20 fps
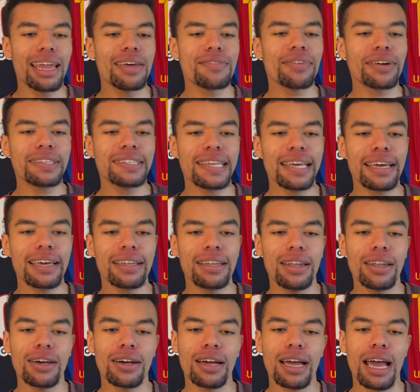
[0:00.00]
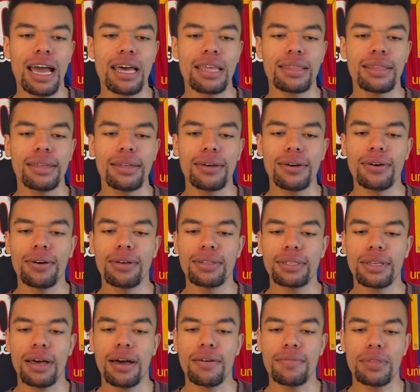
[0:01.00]
if I take a look at the logos
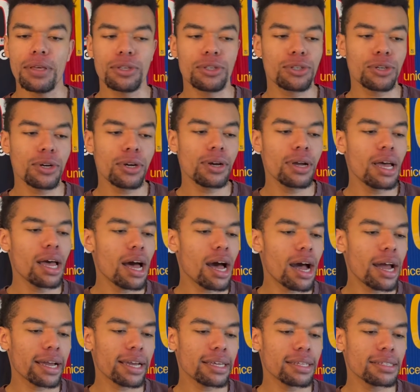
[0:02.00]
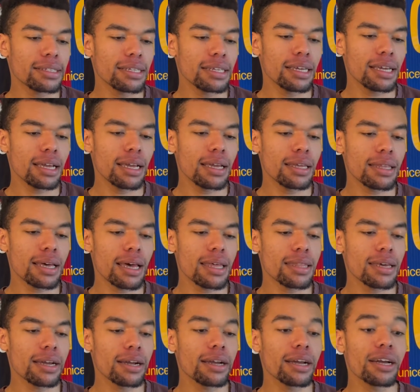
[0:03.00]
of the shirt, I can see that
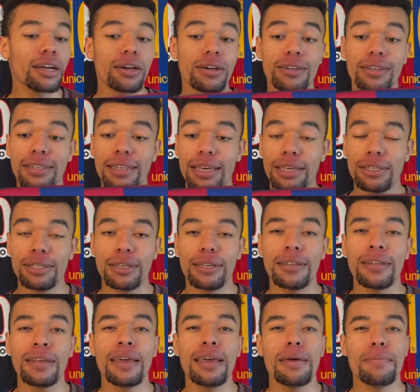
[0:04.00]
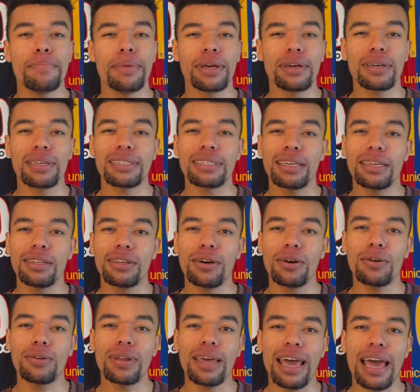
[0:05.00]
they're in good condition because they
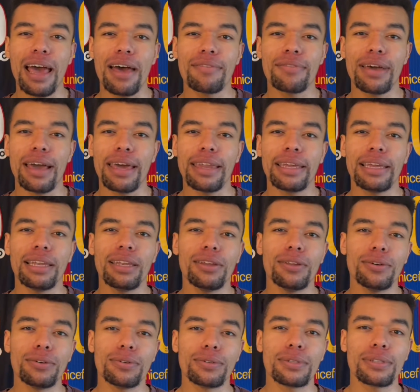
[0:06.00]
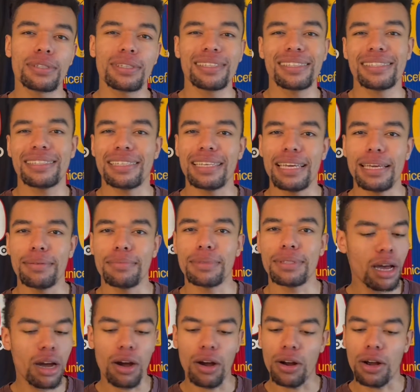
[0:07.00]
don't have any loose
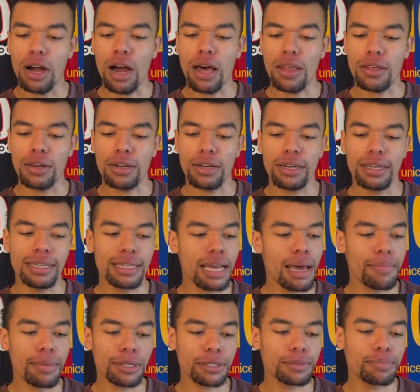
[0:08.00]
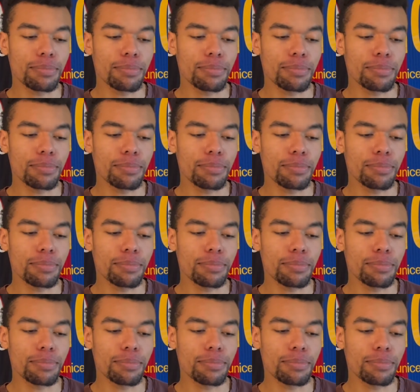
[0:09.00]
seams or other damaged